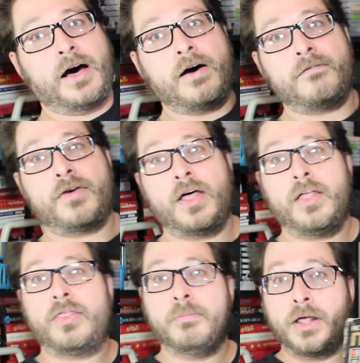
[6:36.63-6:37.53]
of
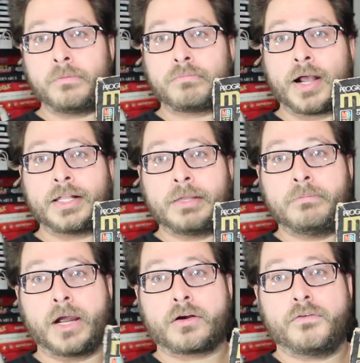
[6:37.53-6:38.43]
the Milton Bradley
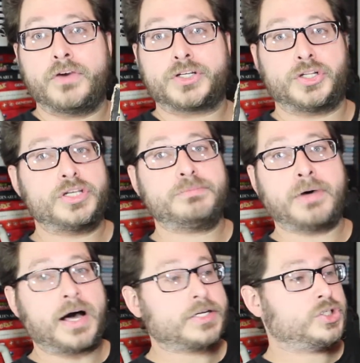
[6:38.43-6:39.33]
Microvision. This
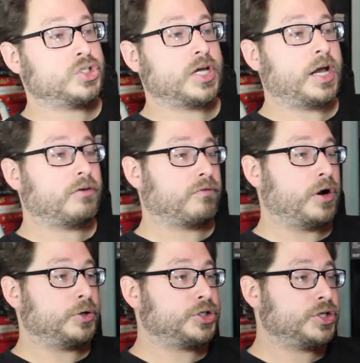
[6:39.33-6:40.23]
box is kind of
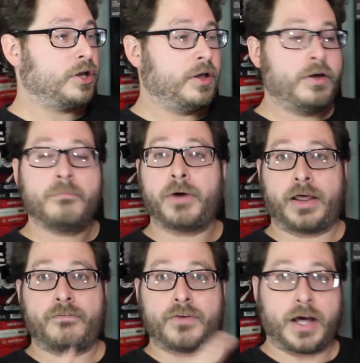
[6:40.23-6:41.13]
roached, but
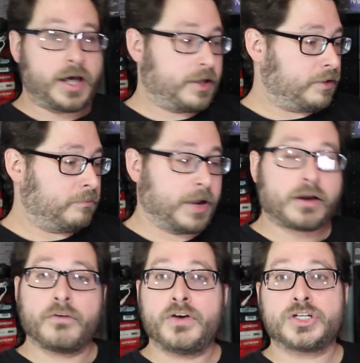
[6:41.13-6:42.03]
I've got
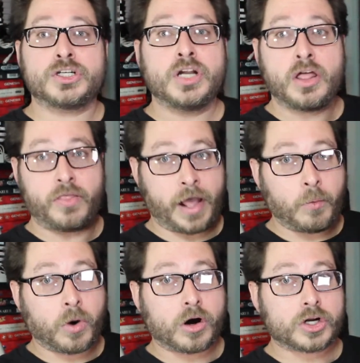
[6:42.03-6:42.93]
Microvision,
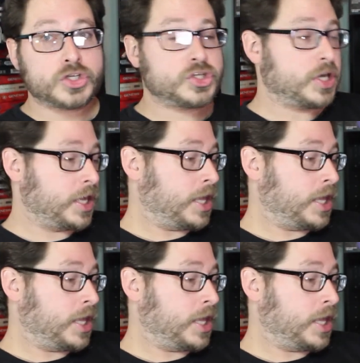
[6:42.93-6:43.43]
that works,